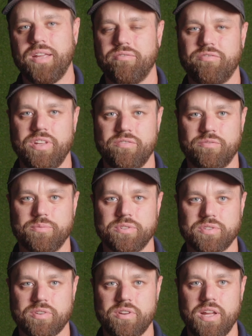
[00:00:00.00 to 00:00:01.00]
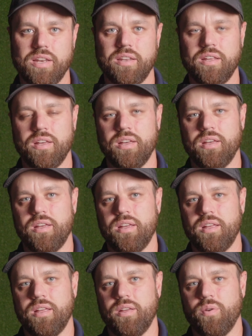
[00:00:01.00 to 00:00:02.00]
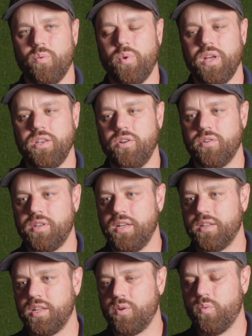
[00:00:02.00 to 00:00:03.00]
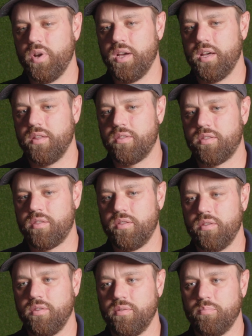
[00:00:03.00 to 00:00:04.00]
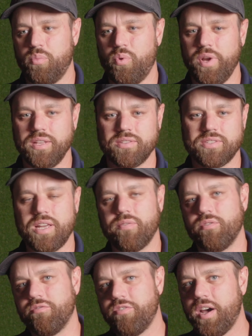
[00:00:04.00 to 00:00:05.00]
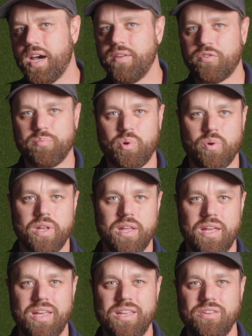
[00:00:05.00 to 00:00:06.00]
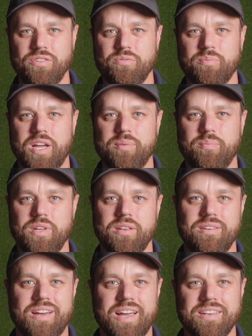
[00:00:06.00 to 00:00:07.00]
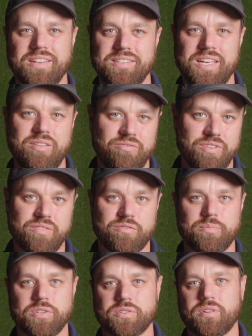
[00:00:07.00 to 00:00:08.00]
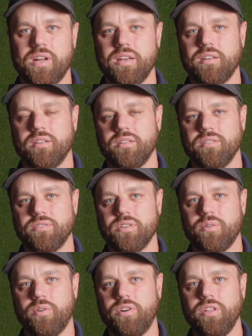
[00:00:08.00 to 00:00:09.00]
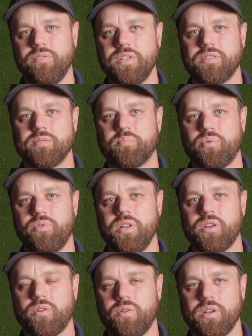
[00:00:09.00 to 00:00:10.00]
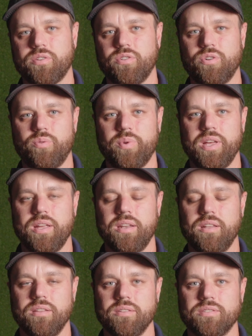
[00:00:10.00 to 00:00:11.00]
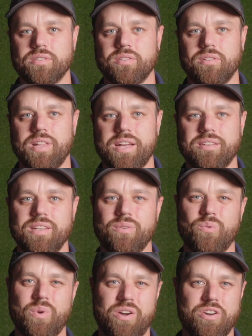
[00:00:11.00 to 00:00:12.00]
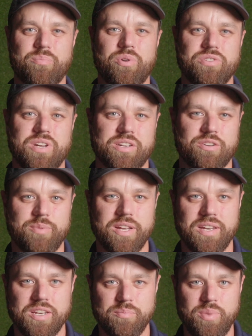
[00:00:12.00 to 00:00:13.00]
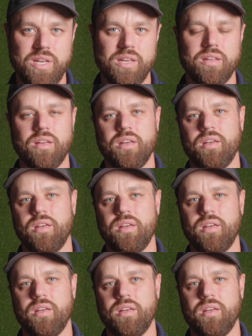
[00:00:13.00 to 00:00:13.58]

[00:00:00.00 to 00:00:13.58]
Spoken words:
8 feet from the screen. When you're dealing with 0.75 or 0.8, you might be 9 to 10 feet from the screen. So all of this is pretty critical when selecting where your projector might need to be.